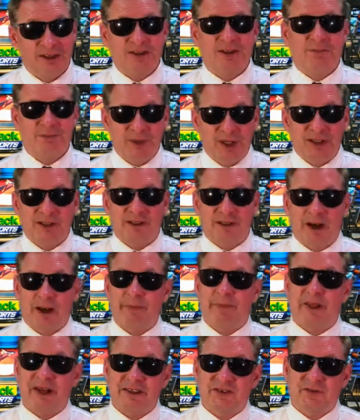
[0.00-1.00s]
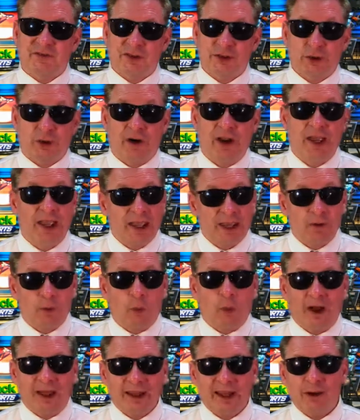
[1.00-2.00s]
It's a big cup, that's for sure. And
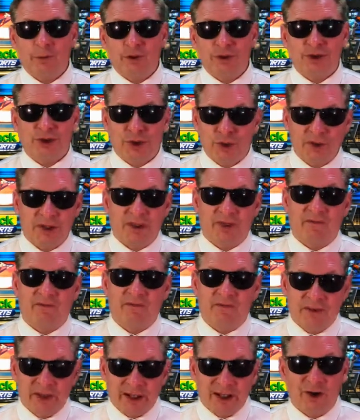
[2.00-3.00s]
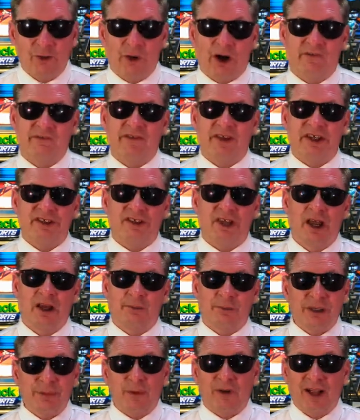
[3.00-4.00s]
while I was shooting the video of this,
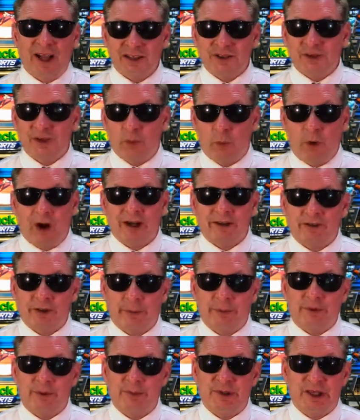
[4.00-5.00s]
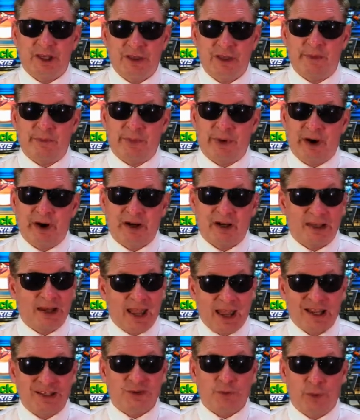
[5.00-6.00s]
people actually walked up to me in the park and
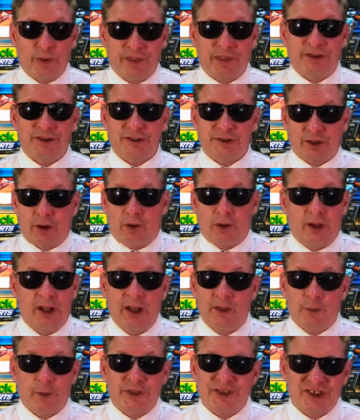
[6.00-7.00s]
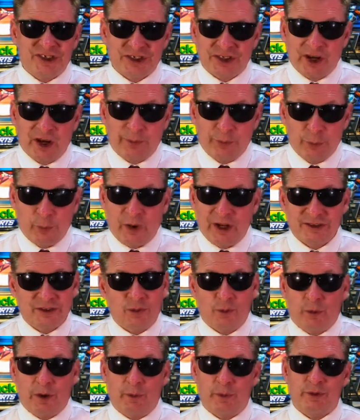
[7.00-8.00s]
asked what this cup was
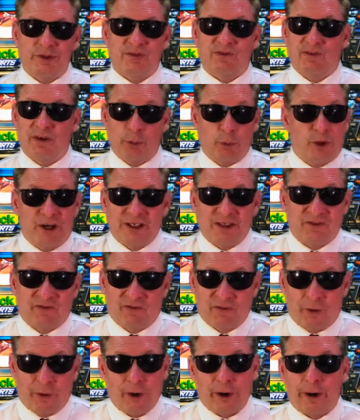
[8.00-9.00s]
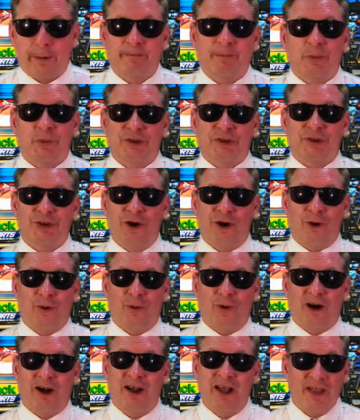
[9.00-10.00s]
and what it's for.
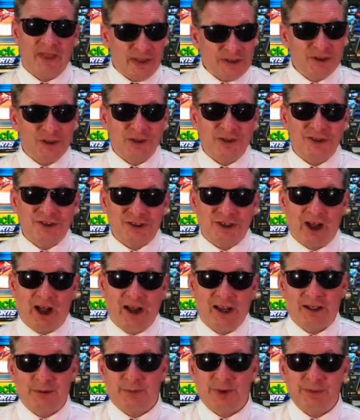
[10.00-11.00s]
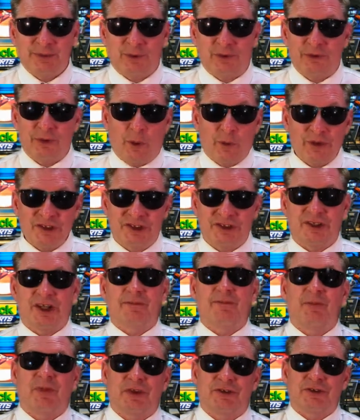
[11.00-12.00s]
So that's a good sign. People notice
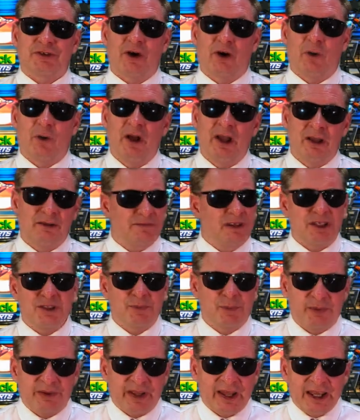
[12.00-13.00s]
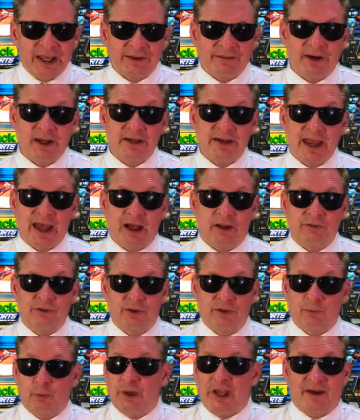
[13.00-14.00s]
it. So it's blank right now.
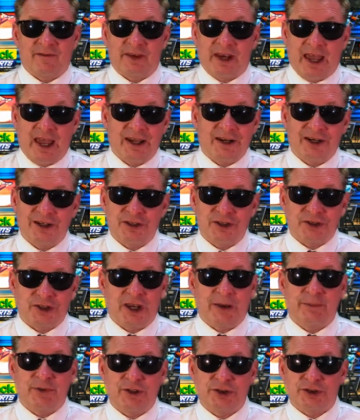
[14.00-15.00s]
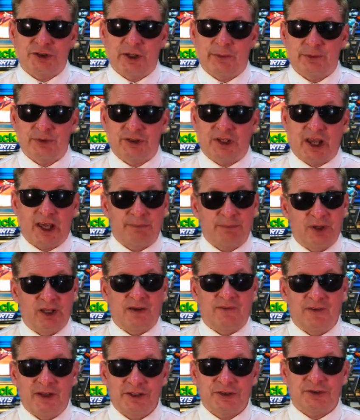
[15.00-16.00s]
We haven't had any championships yet, but
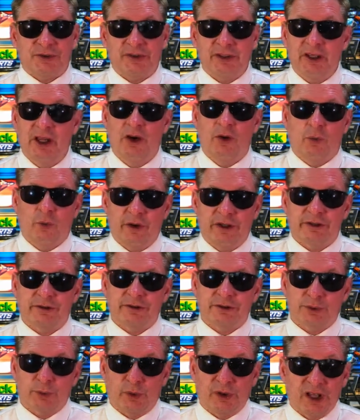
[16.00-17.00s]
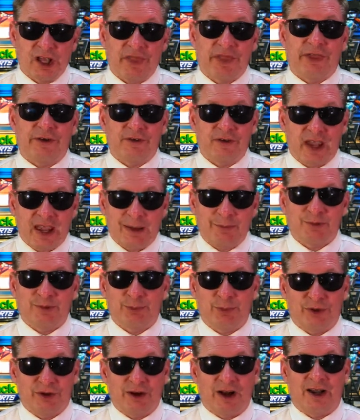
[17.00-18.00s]
eventually winners will get their names
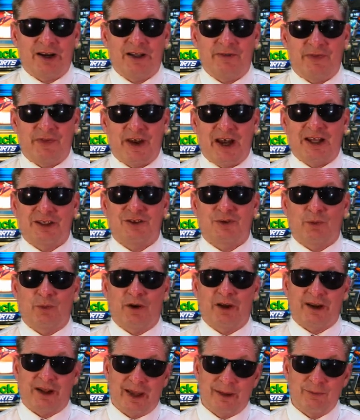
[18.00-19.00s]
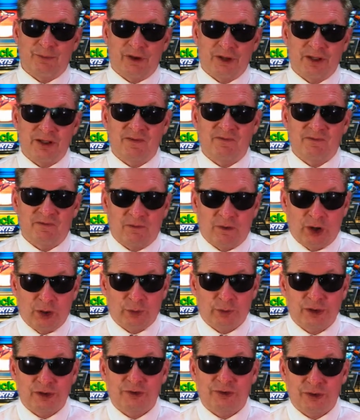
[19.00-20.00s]
put on it. That's what I'm looking
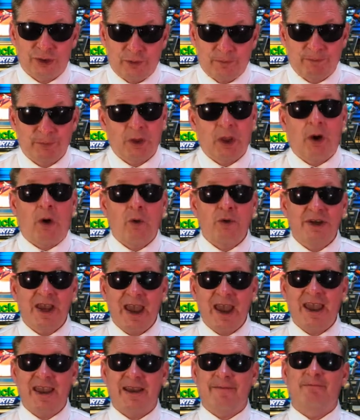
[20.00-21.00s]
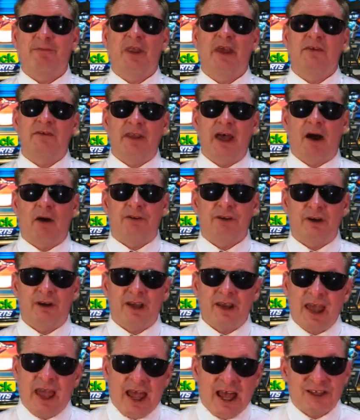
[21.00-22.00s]
forward to. Okay. Now you're
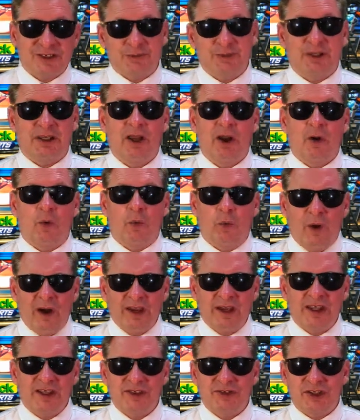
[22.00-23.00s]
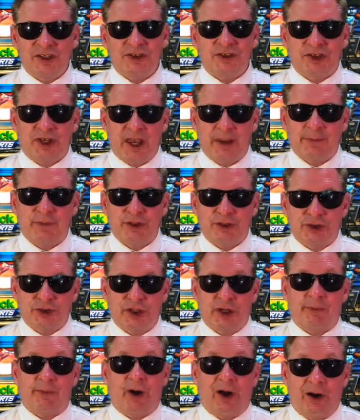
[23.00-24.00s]
going to ask me, what is this
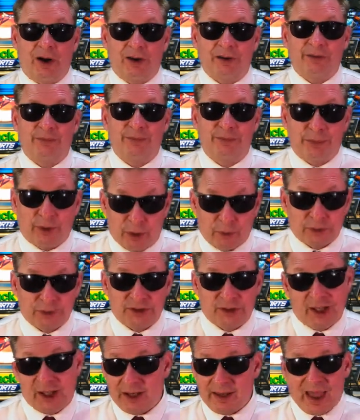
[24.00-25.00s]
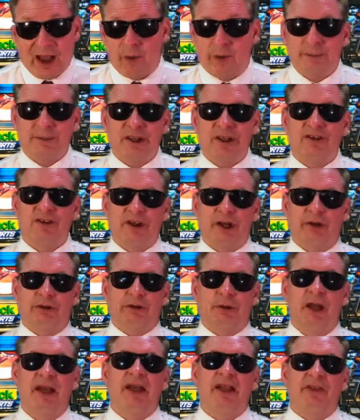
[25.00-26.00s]
championship all about? And now I'm going to tell
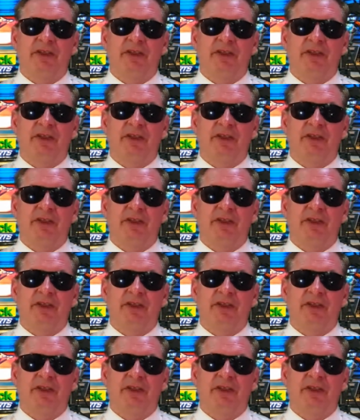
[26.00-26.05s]
you.